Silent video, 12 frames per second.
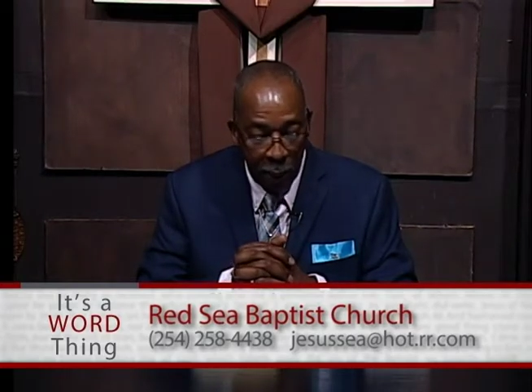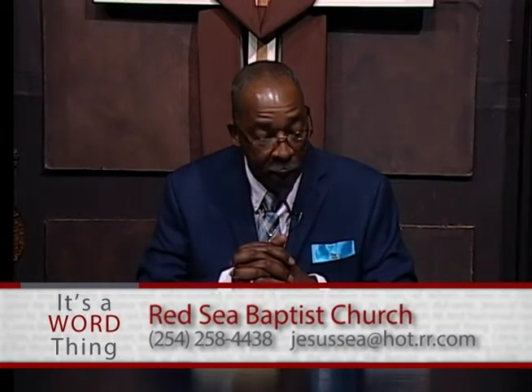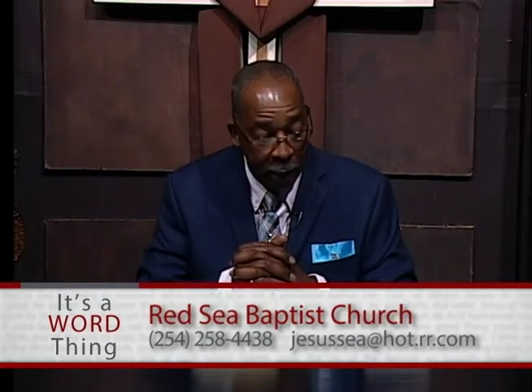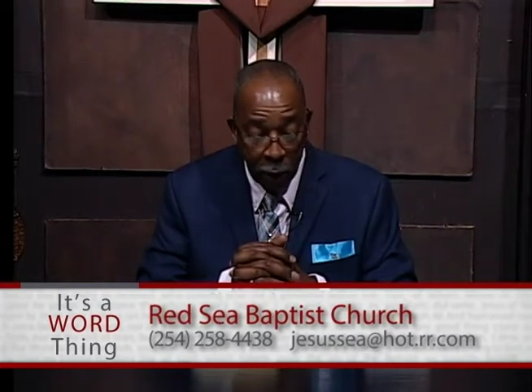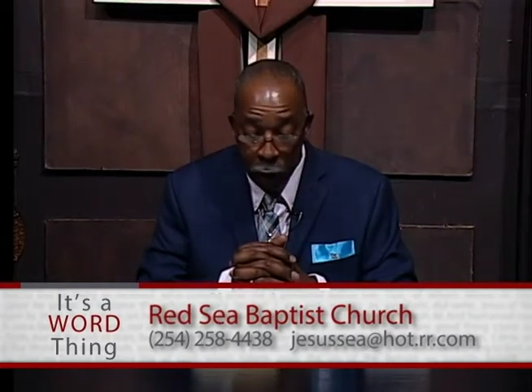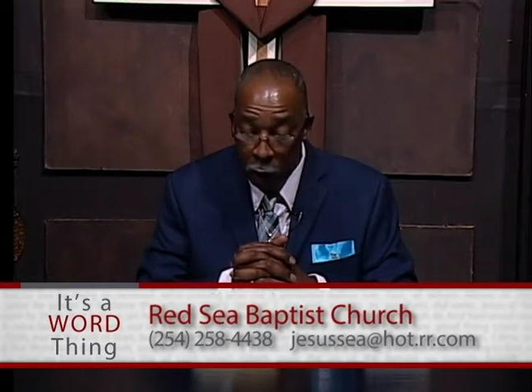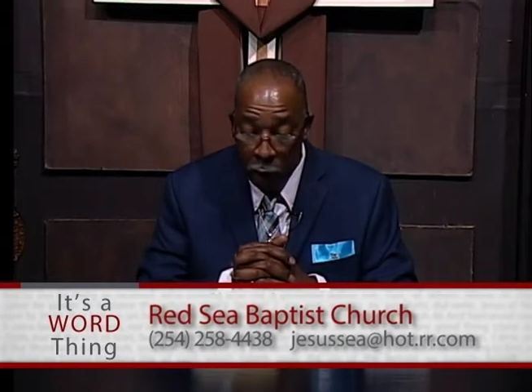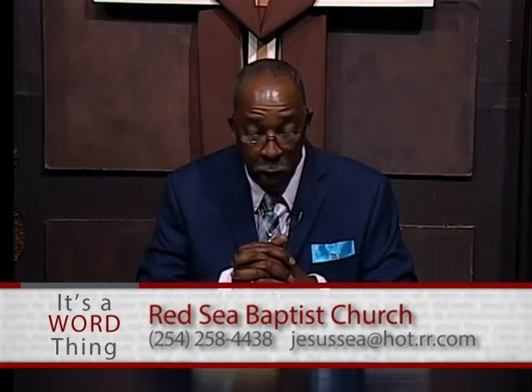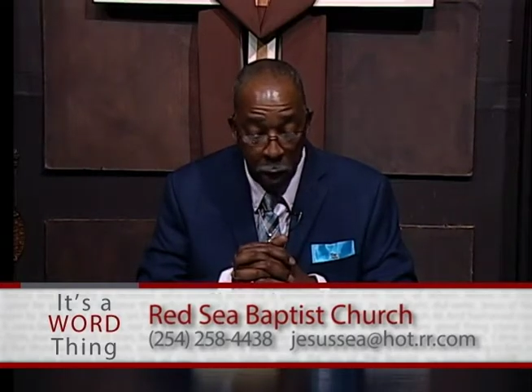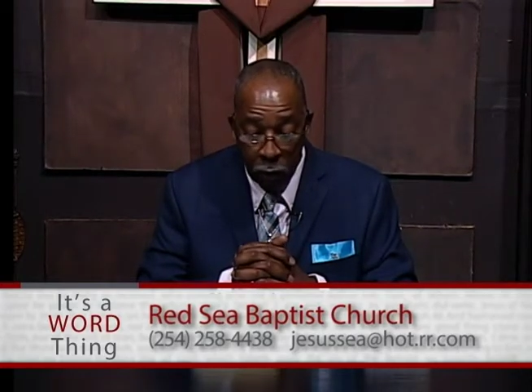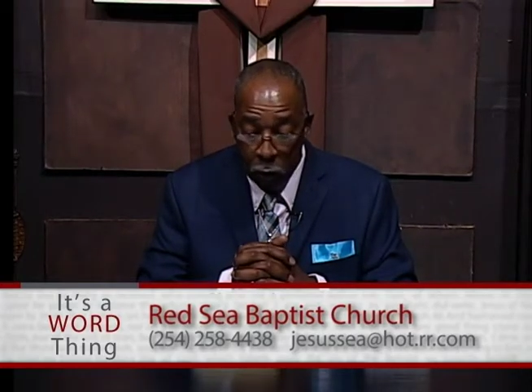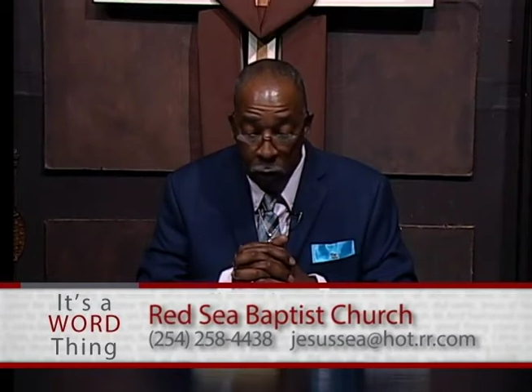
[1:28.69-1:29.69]
Let us see it
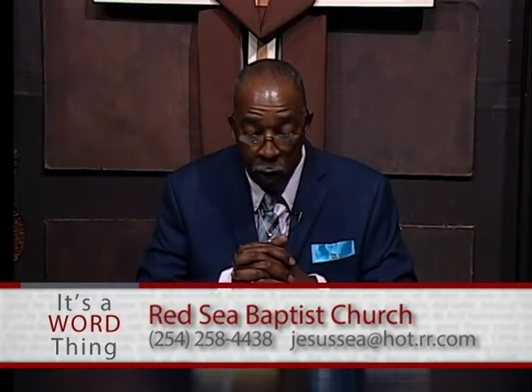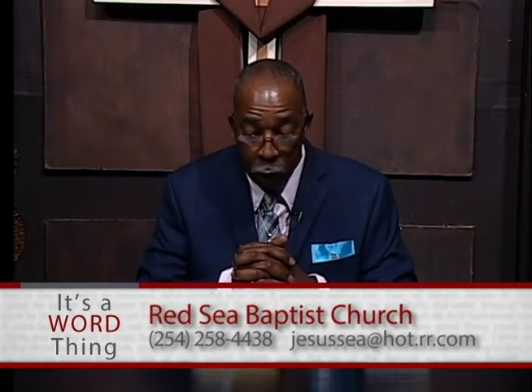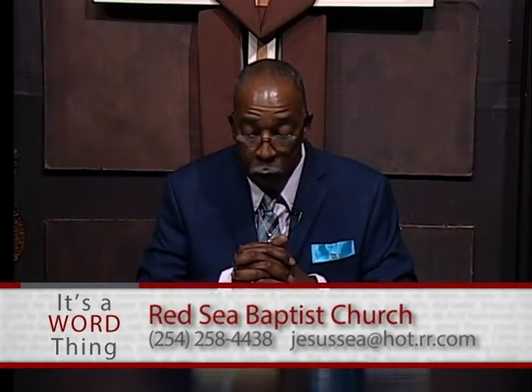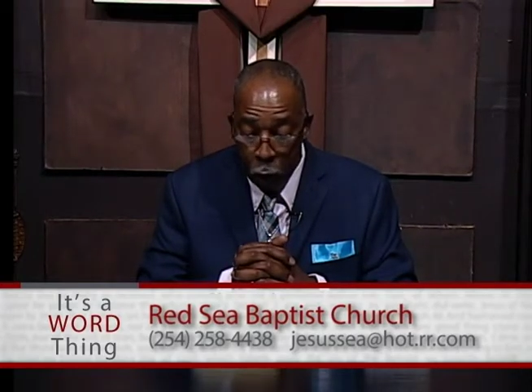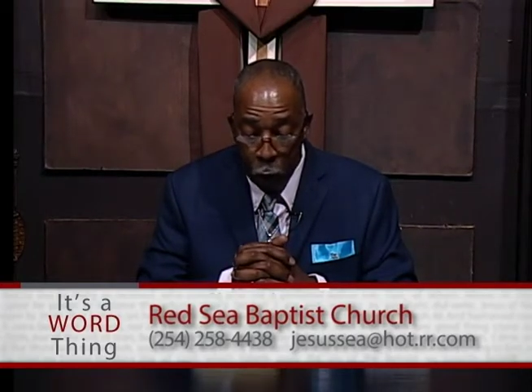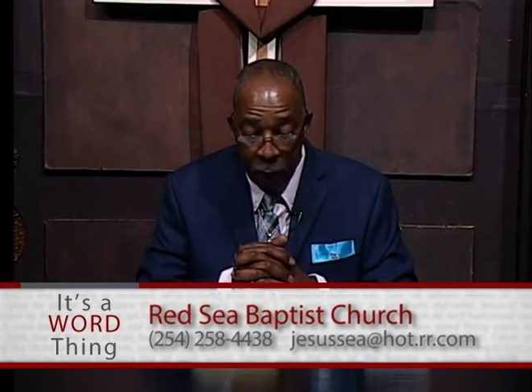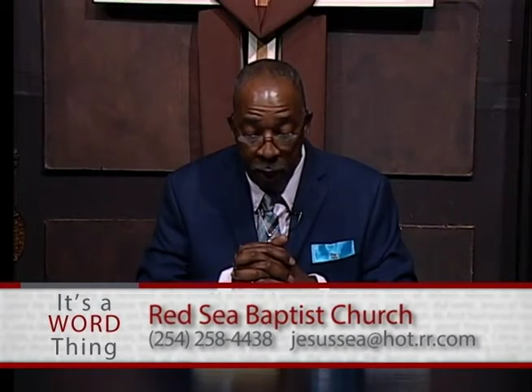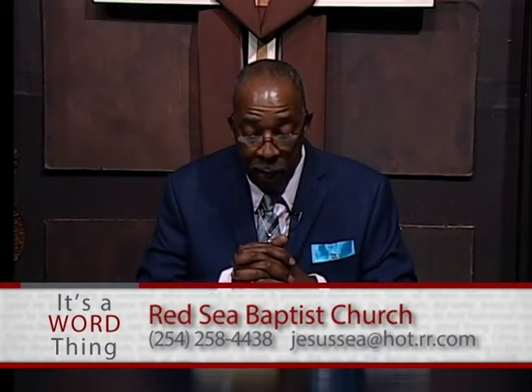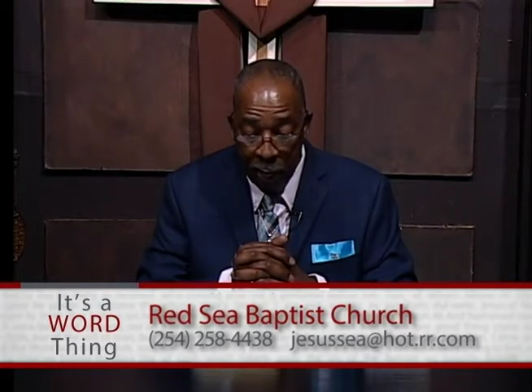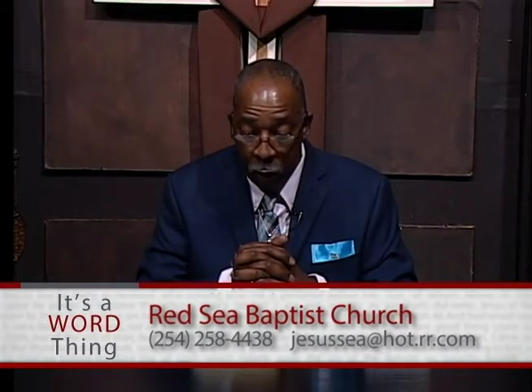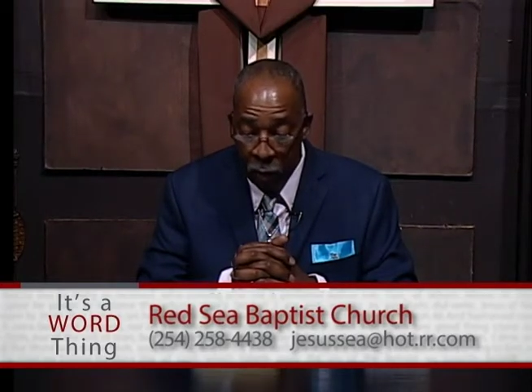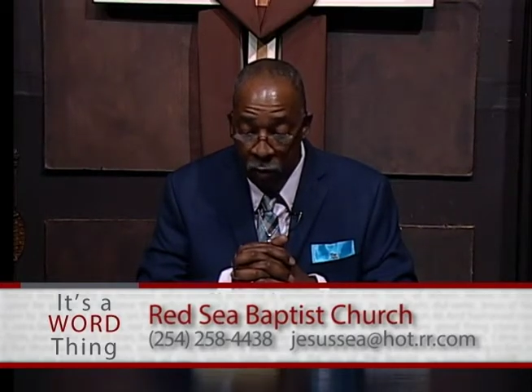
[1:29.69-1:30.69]
in a fresh new way,
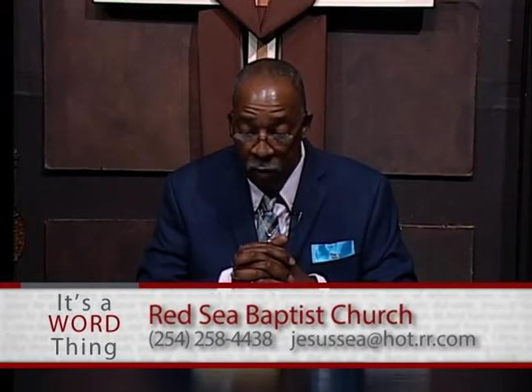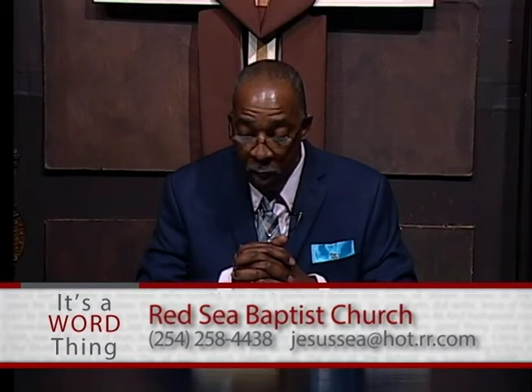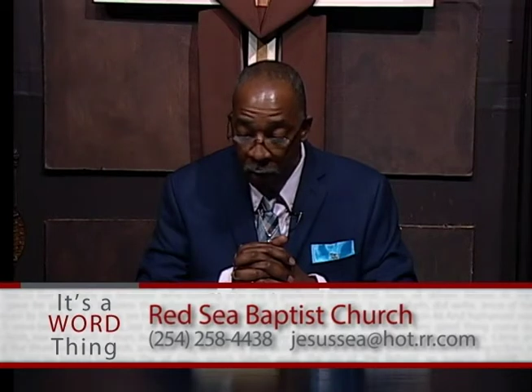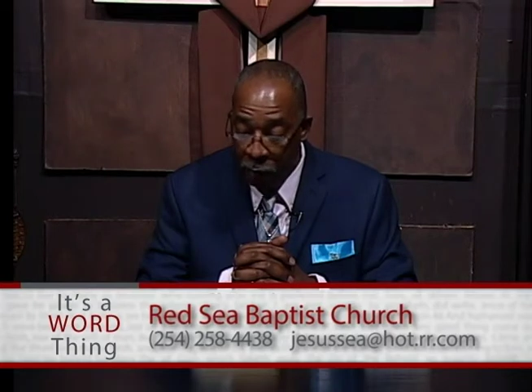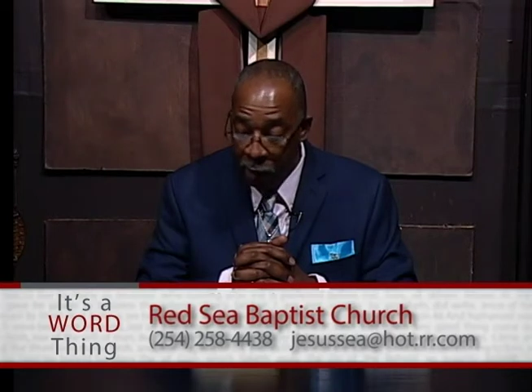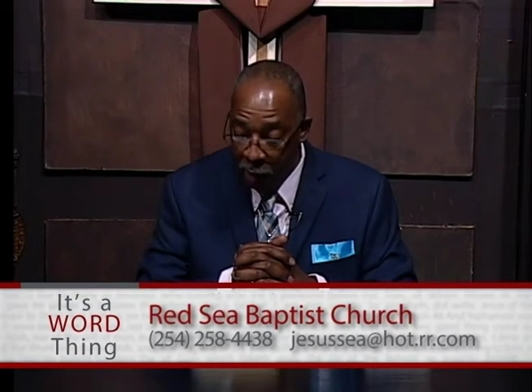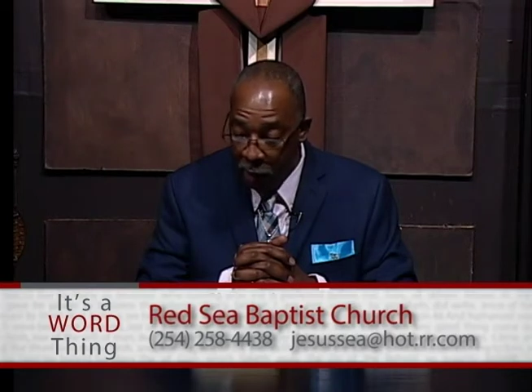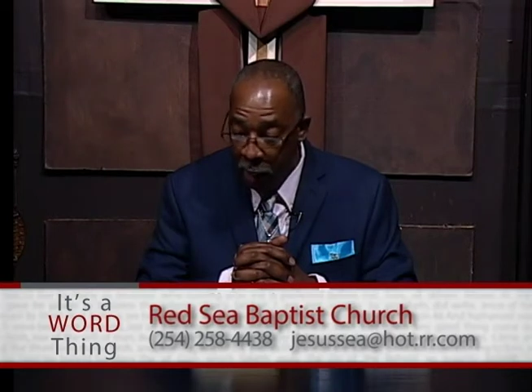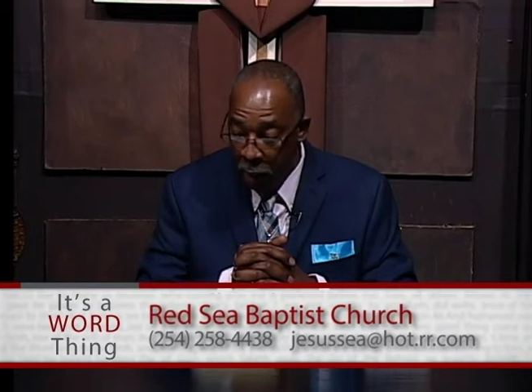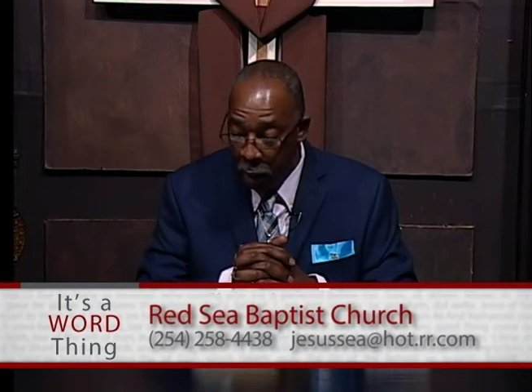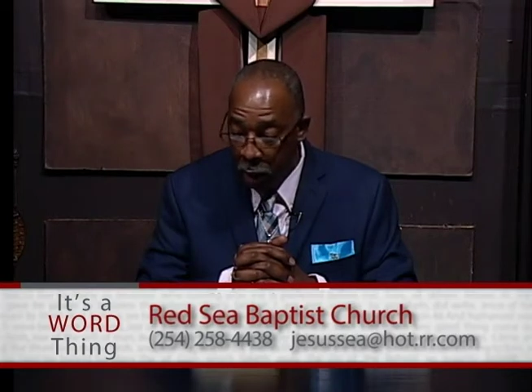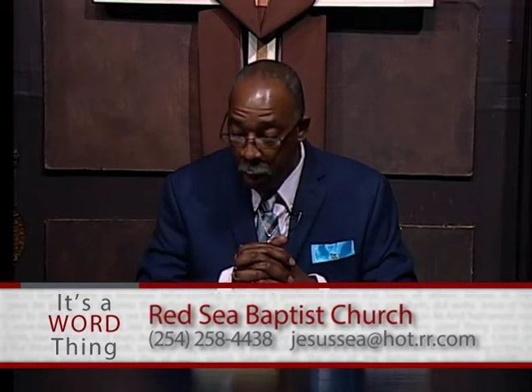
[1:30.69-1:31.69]
like we've never seen
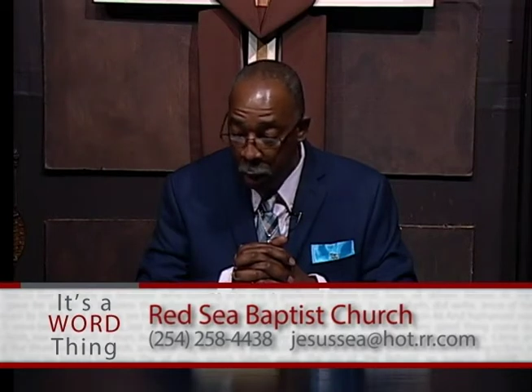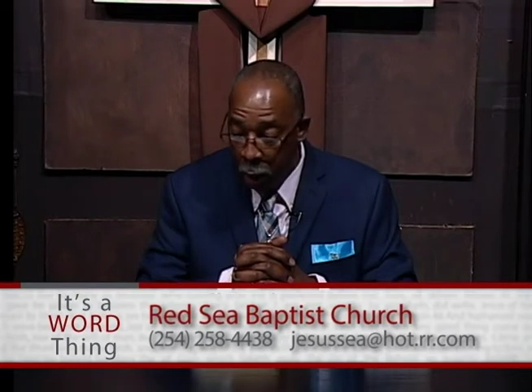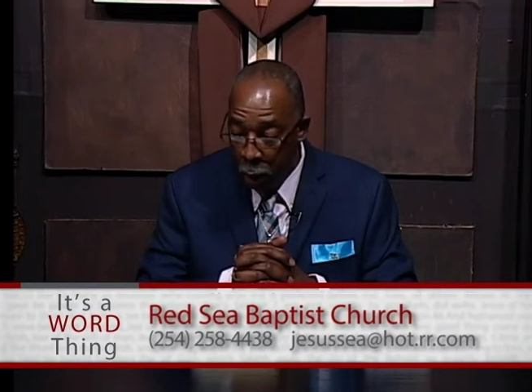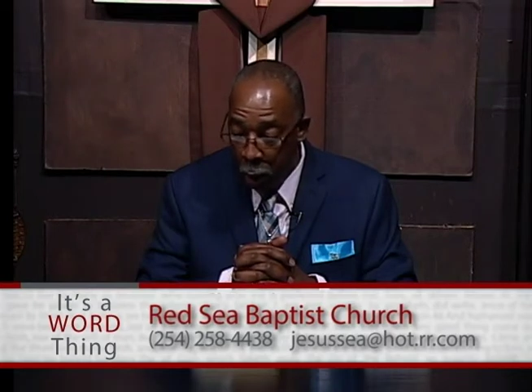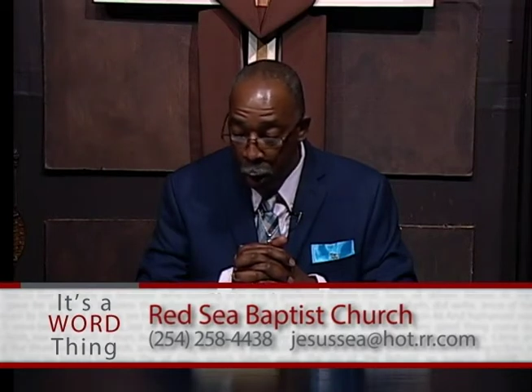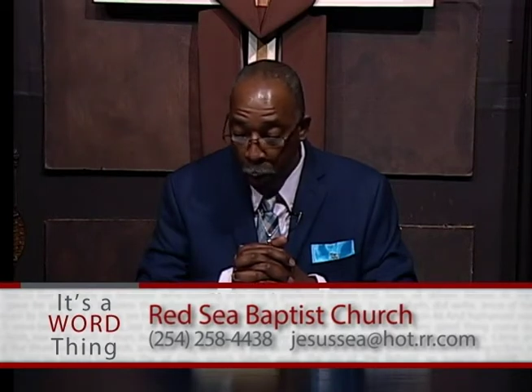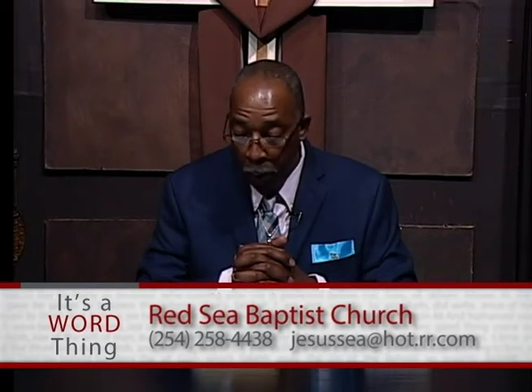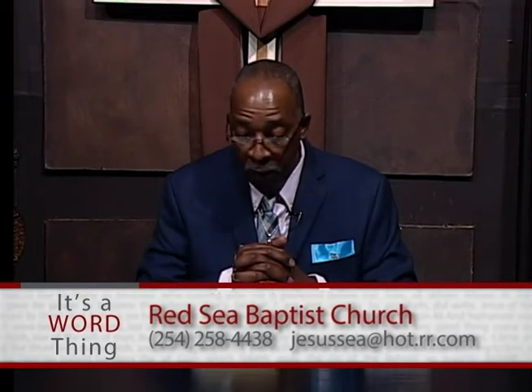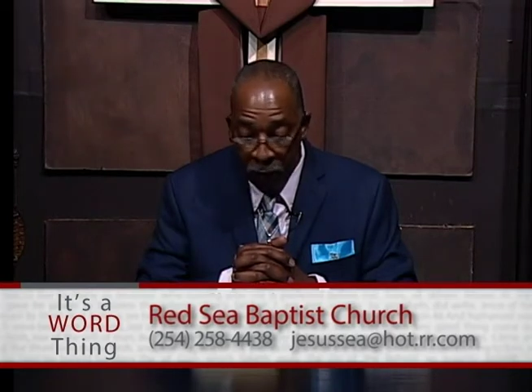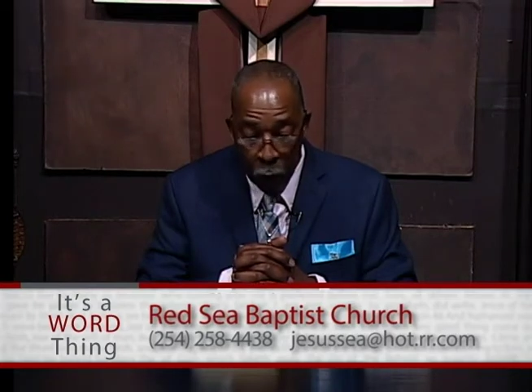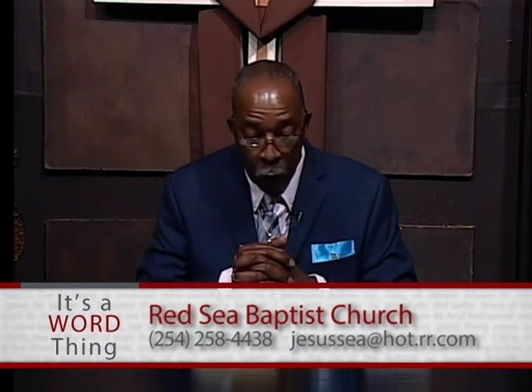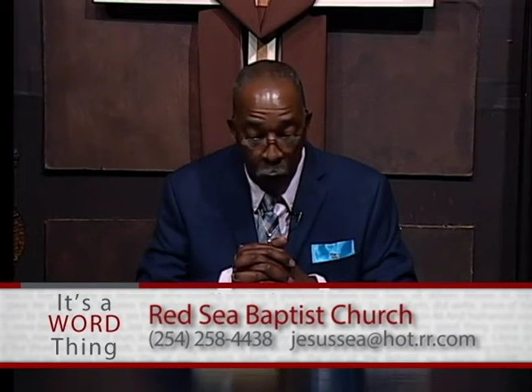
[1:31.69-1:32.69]
it
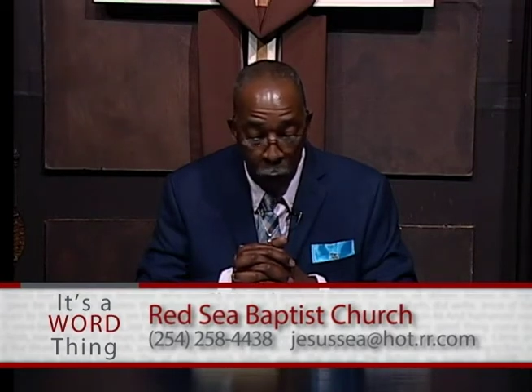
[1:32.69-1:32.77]
before.